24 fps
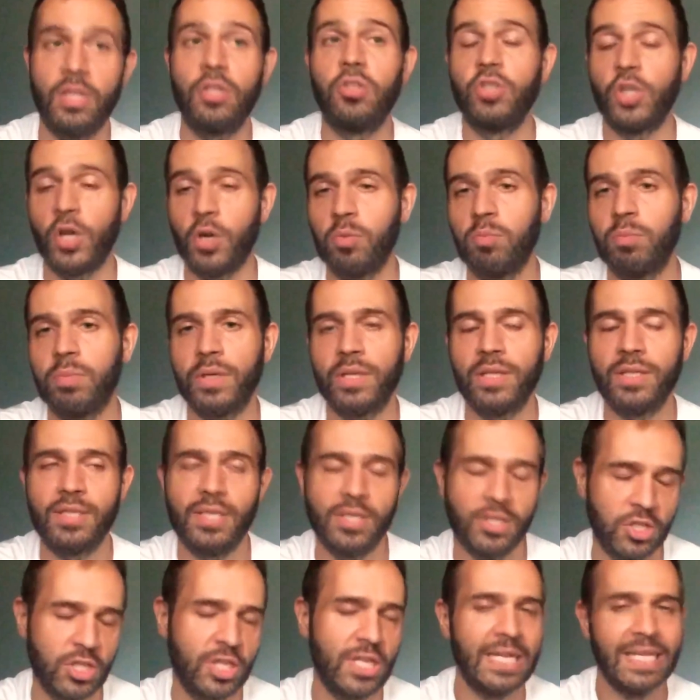it, don't burst it,
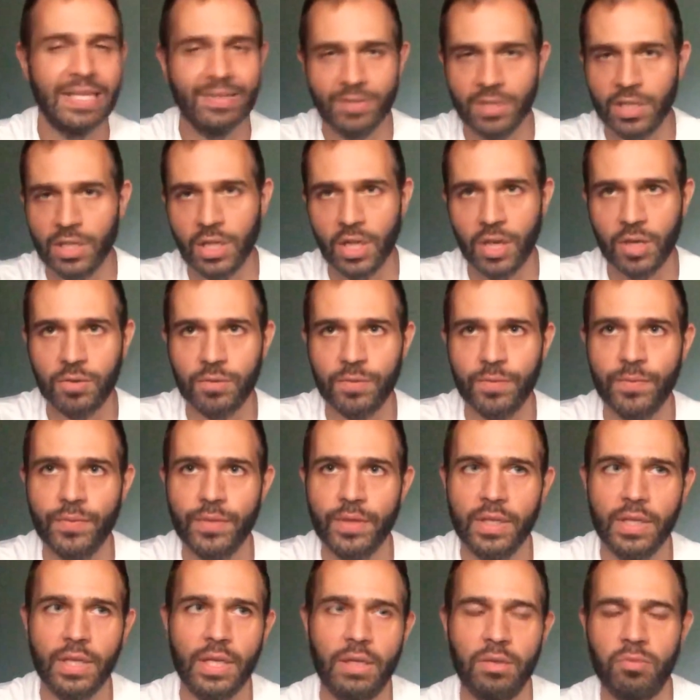just leave it alone.
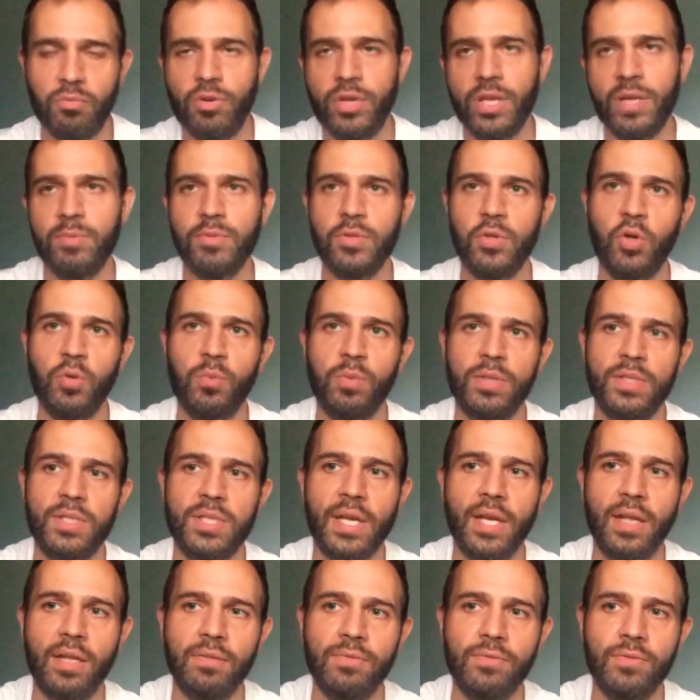It'll reabsorb
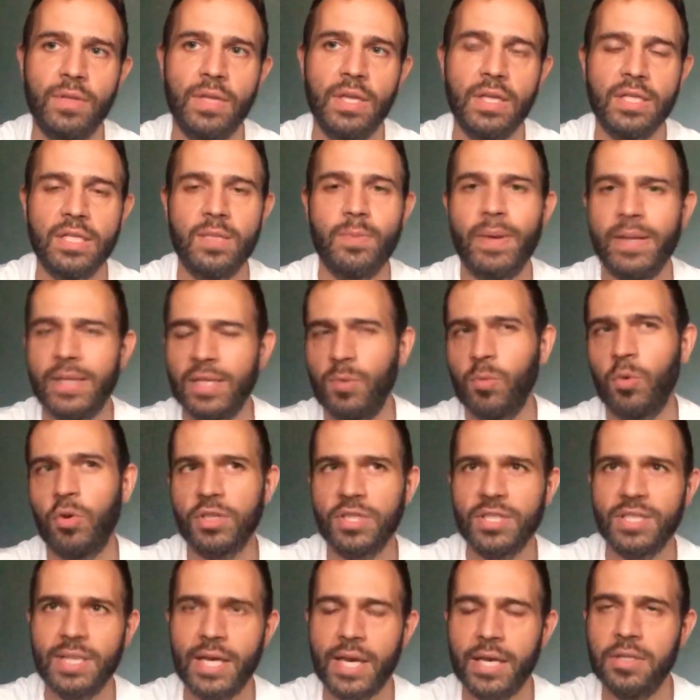itself, depending what
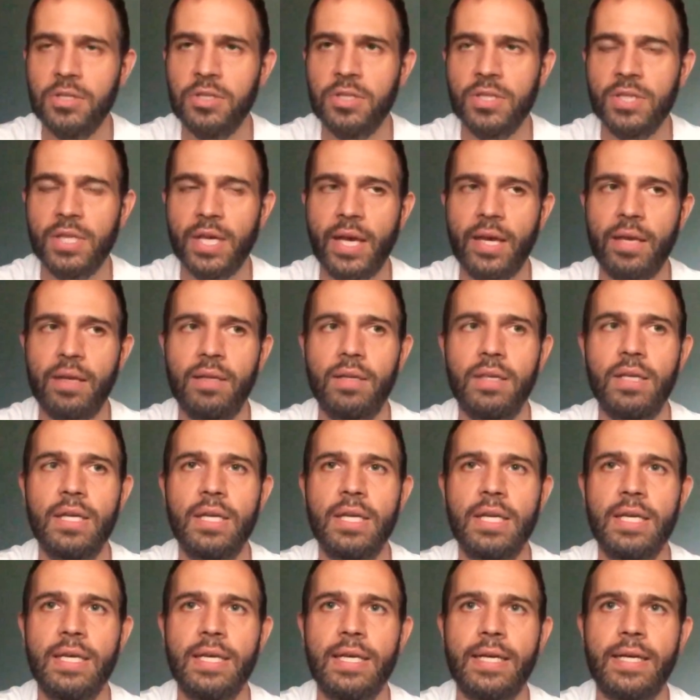stage it's at.
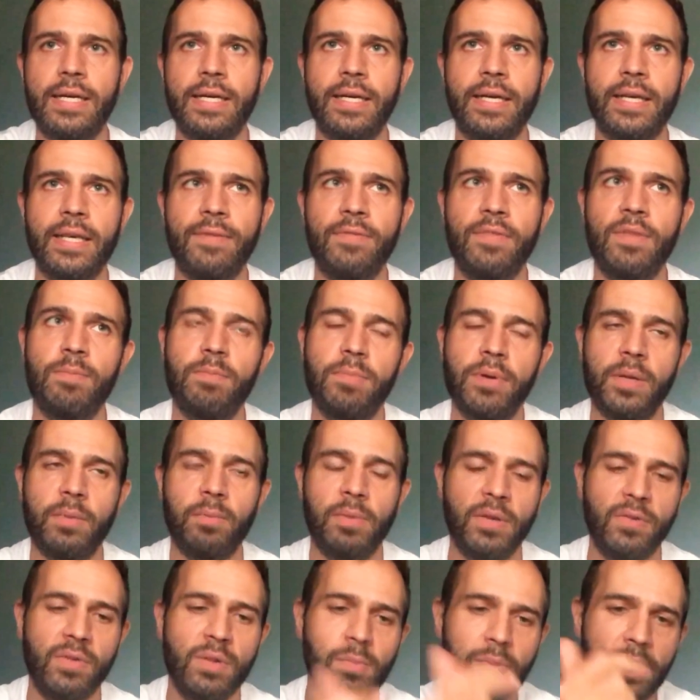If the
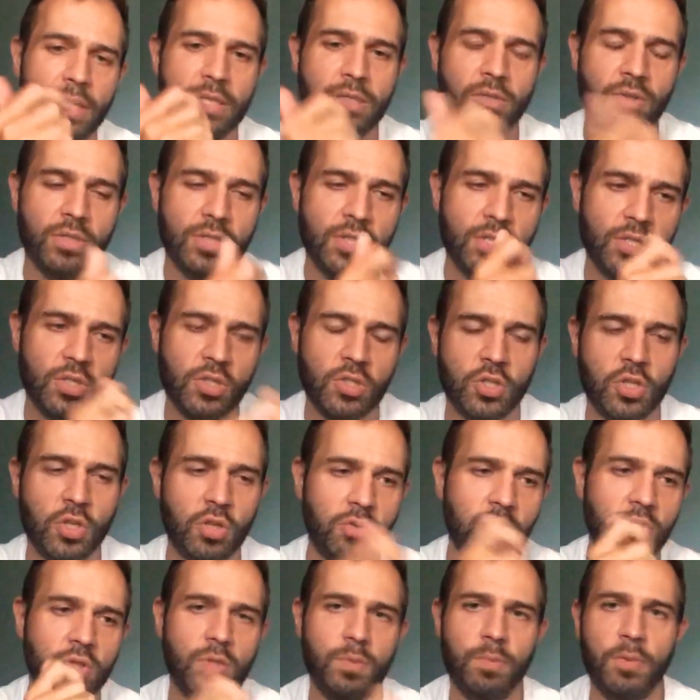blister is in a
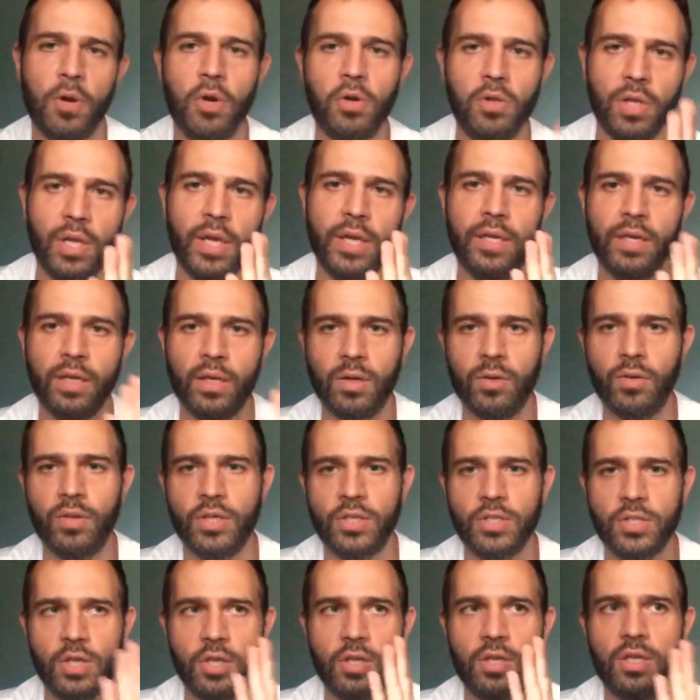certain spot, like
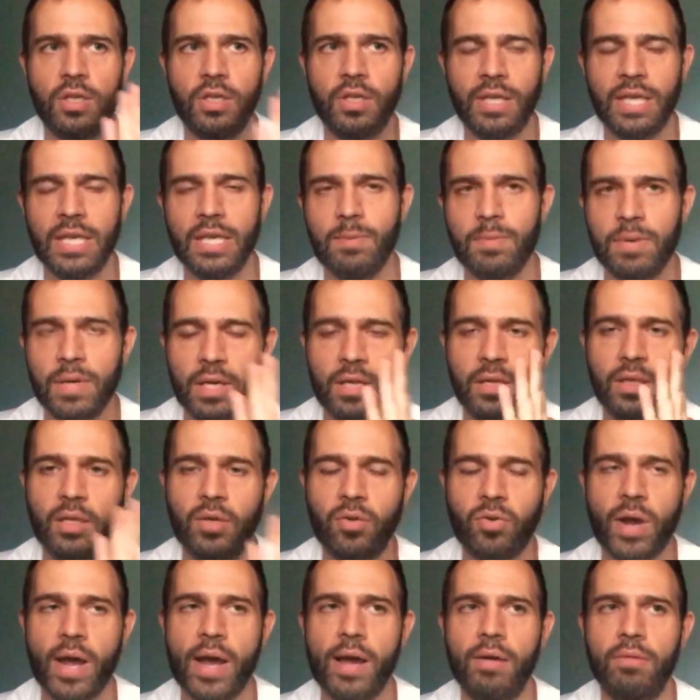that's gonna keep hitting the
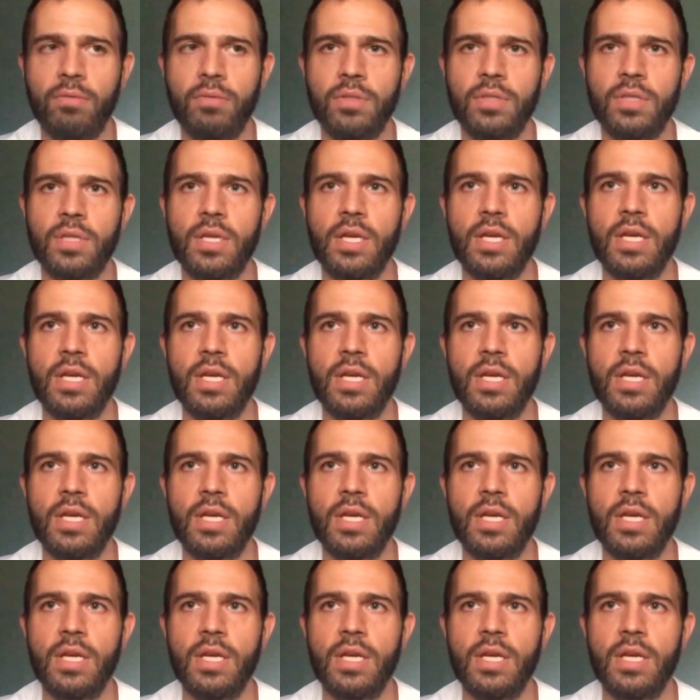ground,